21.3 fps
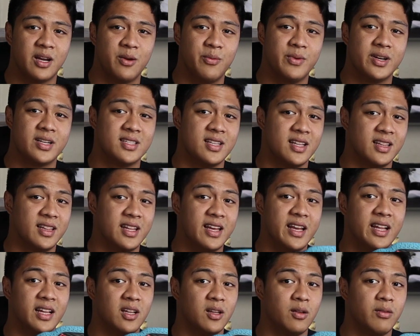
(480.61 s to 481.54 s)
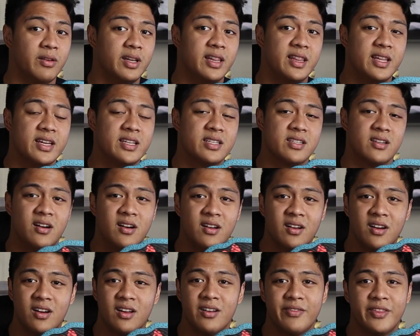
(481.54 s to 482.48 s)
I wish that they included this on
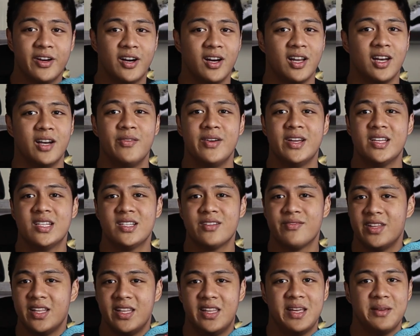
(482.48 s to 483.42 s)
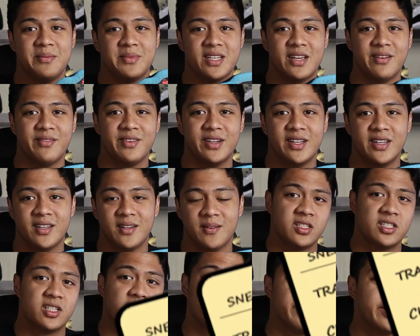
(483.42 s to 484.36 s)
all of the colorways of the Dame 7.
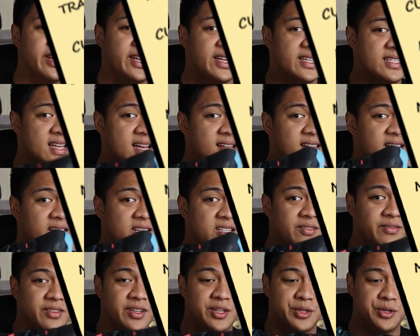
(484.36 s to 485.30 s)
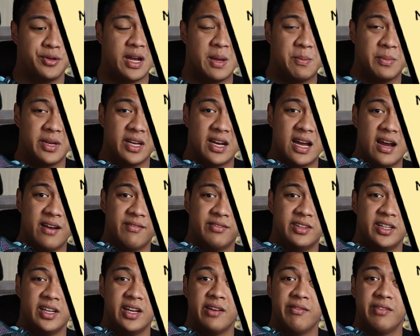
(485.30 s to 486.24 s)
So for the aesthetics of the shoe, I'm gonna have
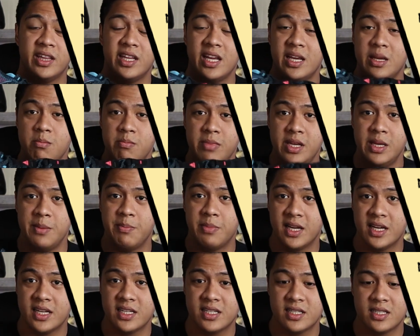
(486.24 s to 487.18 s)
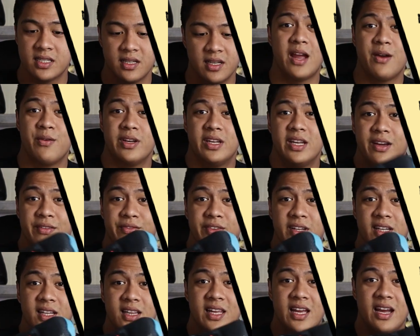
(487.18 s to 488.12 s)
to give it a B+. I would
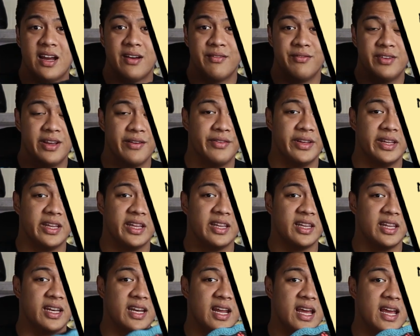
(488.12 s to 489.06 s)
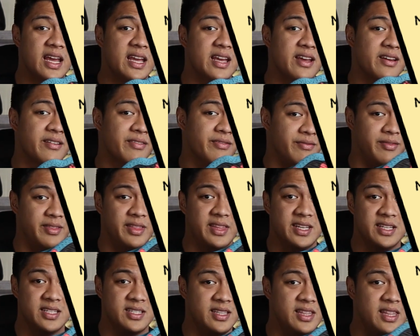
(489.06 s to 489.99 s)
definitely have given it an A if
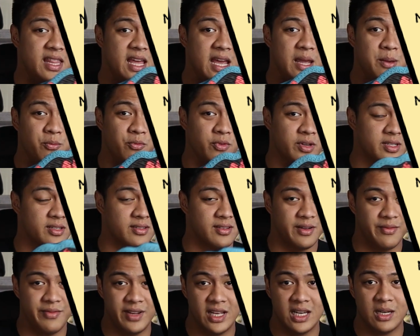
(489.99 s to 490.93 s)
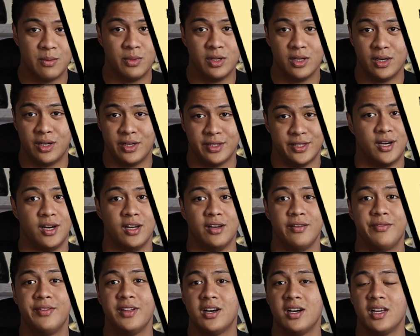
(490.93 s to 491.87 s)
this Dame was available on all
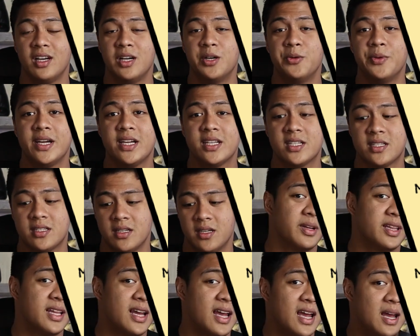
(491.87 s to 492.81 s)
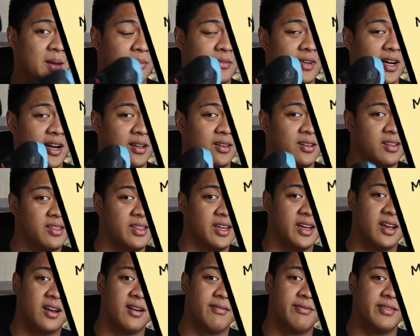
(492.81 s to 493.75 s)
of the colorways, but I am trying to
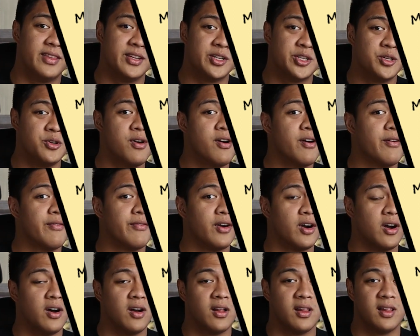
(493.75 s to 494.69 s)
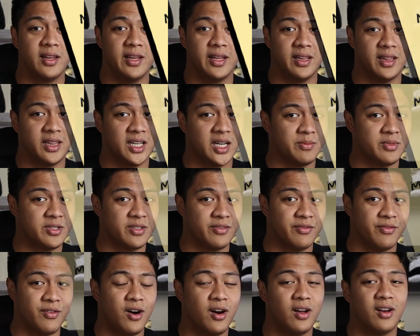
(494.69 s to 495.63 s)
think of the shoe overall in terms
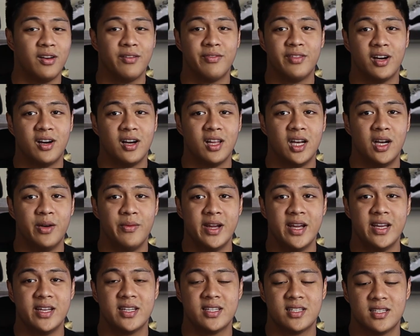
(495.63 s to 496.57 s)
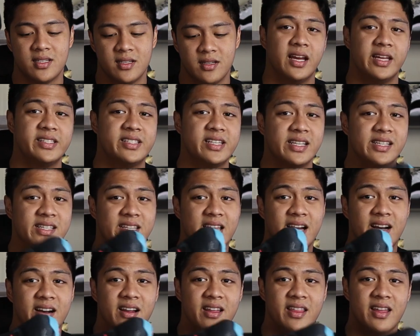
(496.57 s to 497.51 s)
of all of the colorways. And since
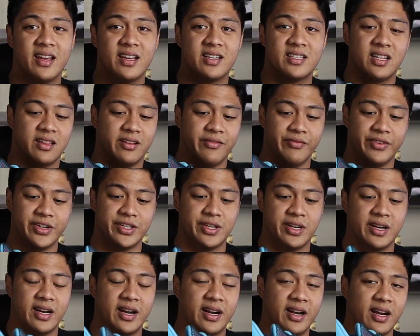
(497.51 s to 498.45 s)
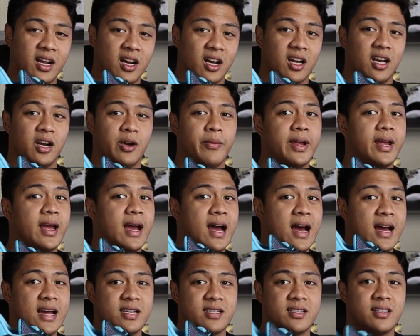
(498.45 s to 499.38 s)
there are things that the Visionary colorway
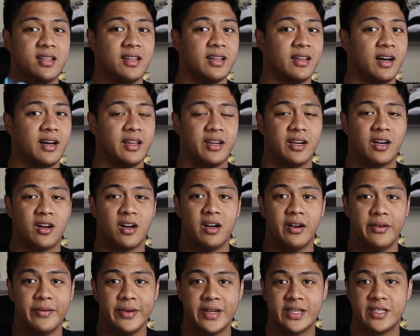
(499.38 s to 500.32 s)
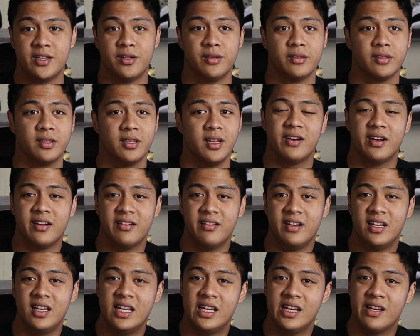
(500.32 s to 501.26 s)
has that other colorways don't, couldn't
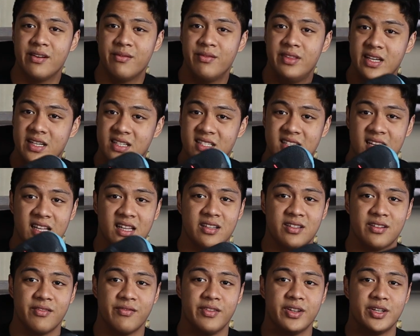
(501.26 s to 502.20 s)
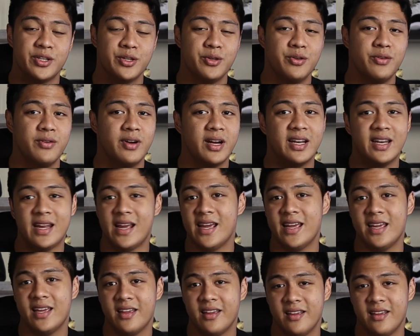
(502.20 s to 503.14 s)
really give the aesthetics of the shoe an A.